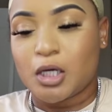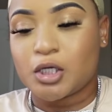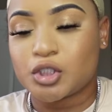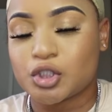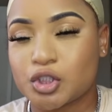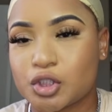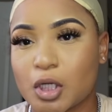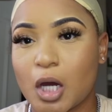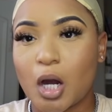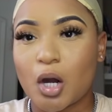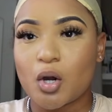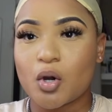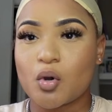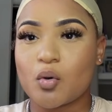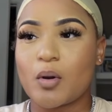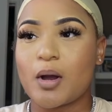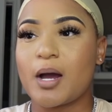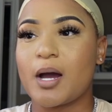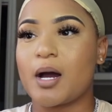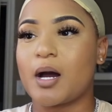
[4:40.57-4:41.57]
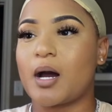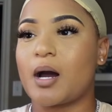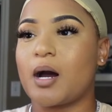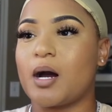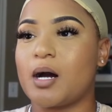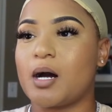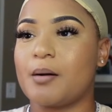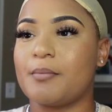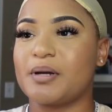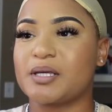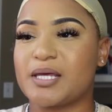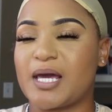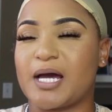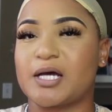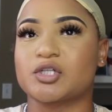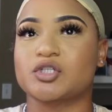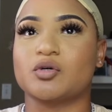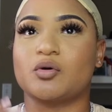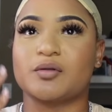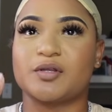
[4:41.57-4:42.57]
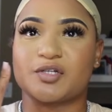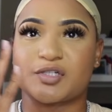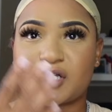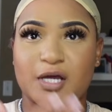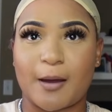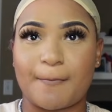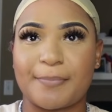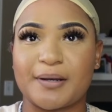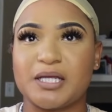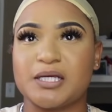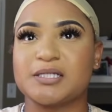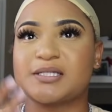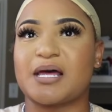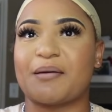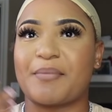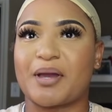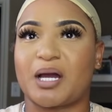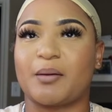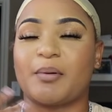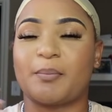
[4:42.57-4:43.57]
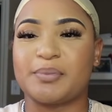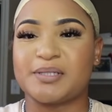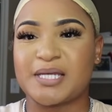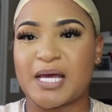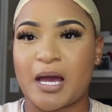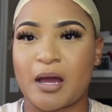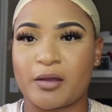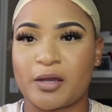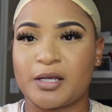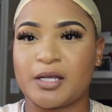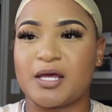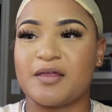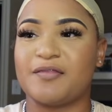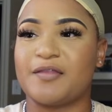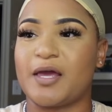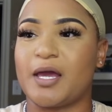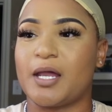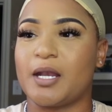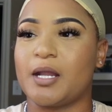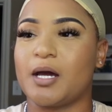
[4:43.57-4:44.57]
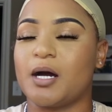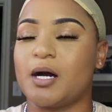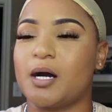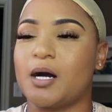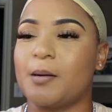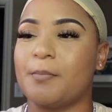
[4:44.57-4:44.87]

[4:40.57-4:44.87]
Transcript: So, yeah, so there's companies that make up a battalion, and then